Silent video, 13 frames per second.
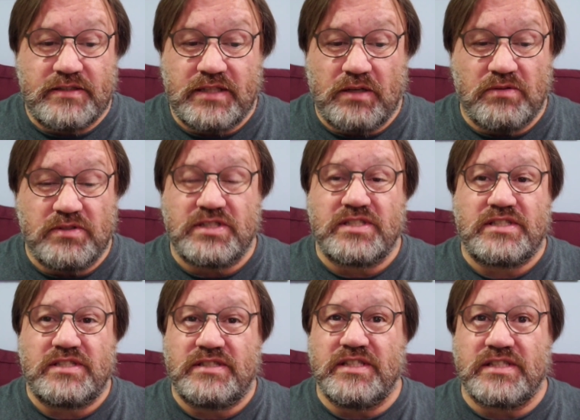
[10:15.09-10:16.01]
There was
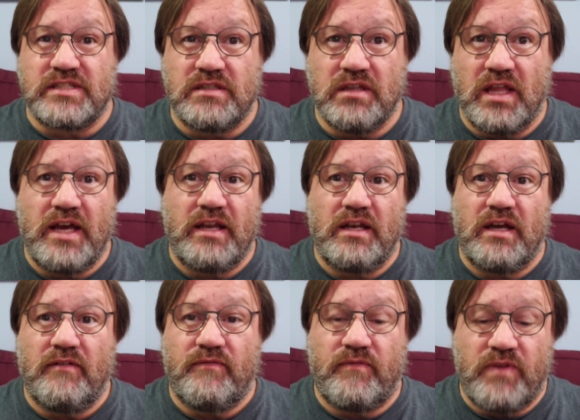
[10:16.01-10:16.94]
just this glut
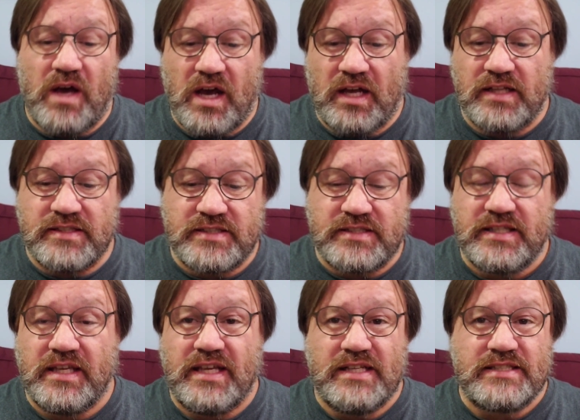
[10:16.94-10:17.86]
of hunts.
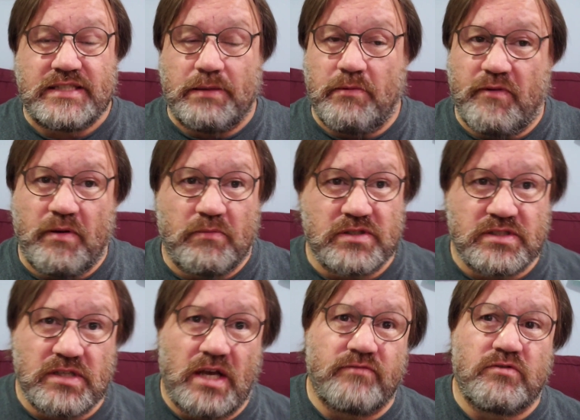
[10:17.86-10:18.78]
Some of them were
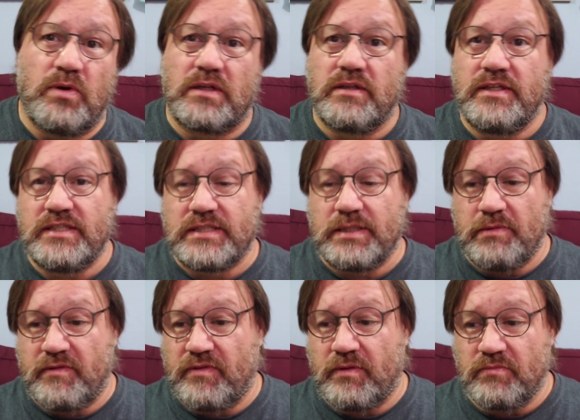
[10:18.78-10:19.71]
solved quickly, some
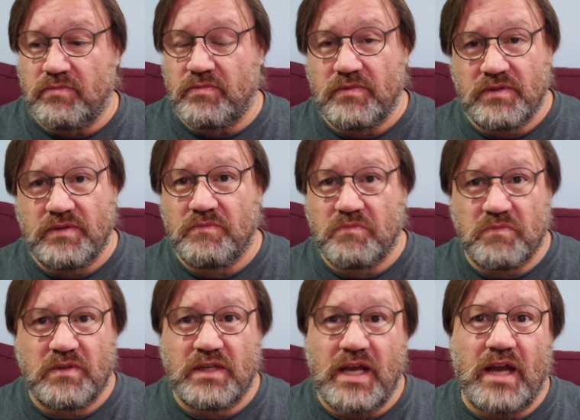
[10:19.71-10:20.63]
of them
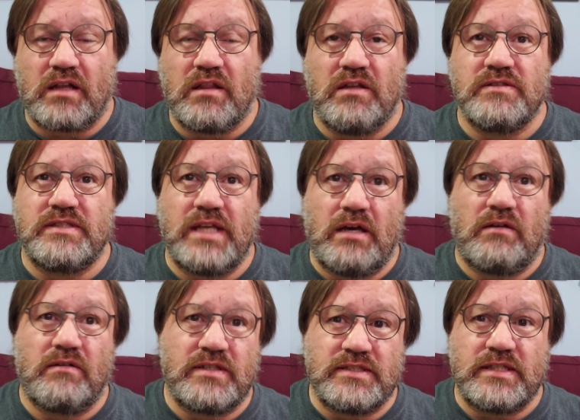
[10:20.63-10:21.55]
got closed
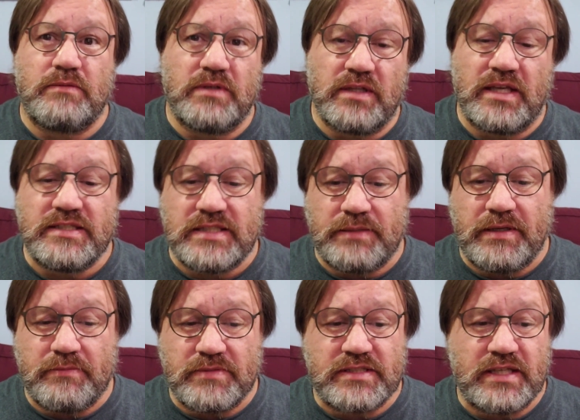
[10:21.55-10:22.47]
down because they realized they
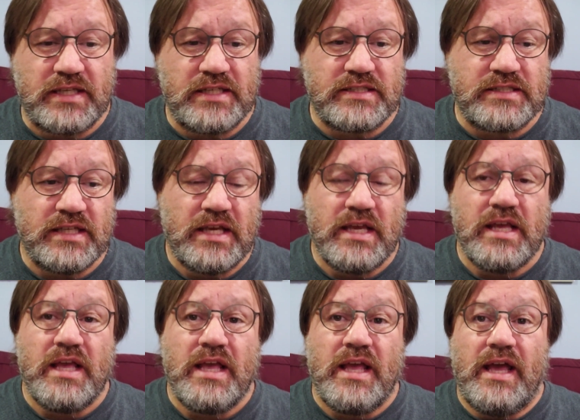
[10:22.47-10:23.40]
made mistakes.
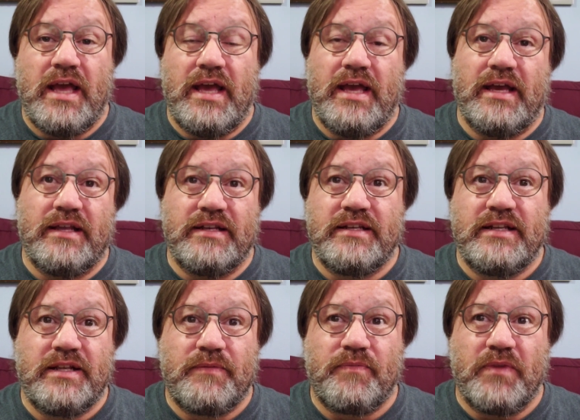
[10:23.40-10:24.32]
And
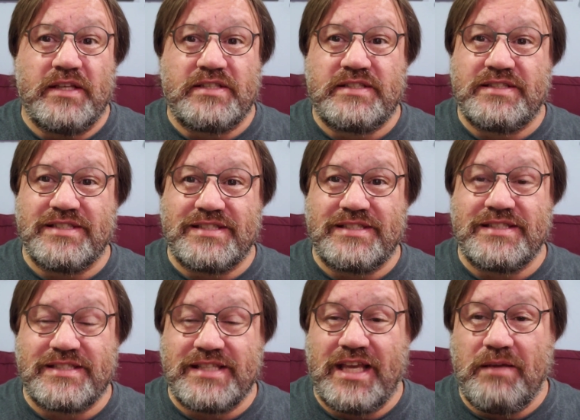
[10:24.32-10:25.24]
it's just the
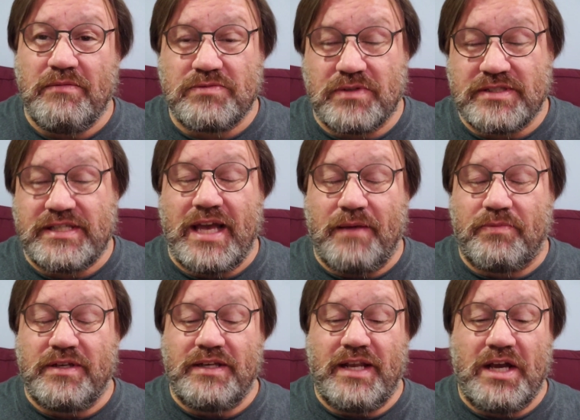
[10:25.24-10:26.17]
same as what's
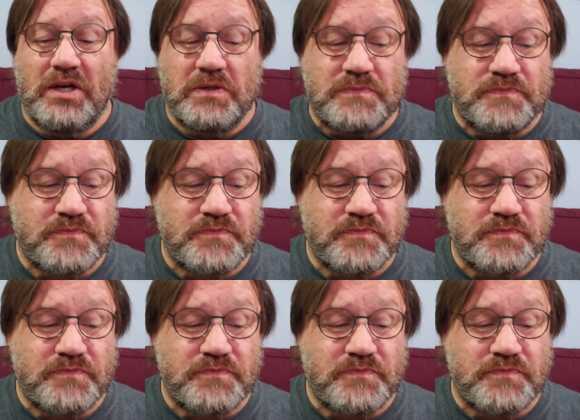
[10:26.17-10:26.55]
happening now.